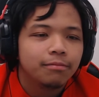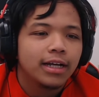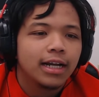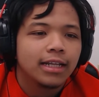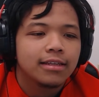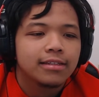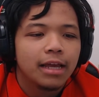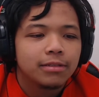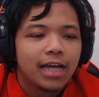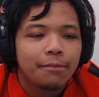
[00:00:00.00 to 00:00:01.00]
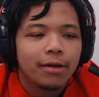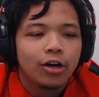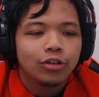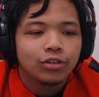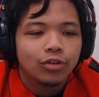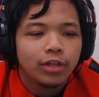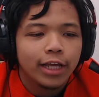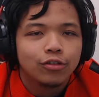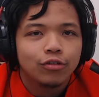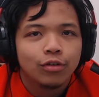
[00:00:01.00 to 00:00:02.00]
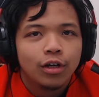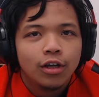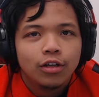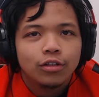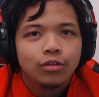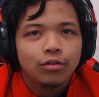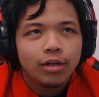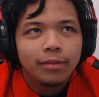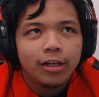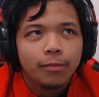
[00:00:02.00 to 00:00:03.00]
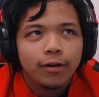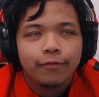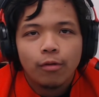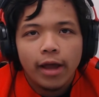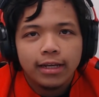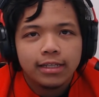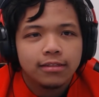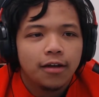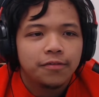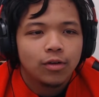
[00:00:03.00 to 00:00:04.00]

but at the same time, I also like to do a little bit of variety stuff.